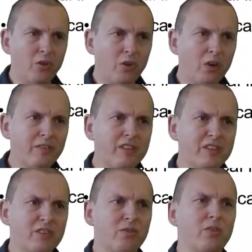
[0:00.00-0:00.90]
all of this
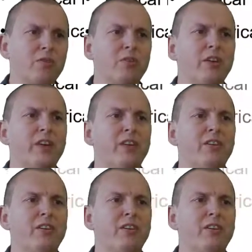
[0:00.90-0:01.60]
has to come together.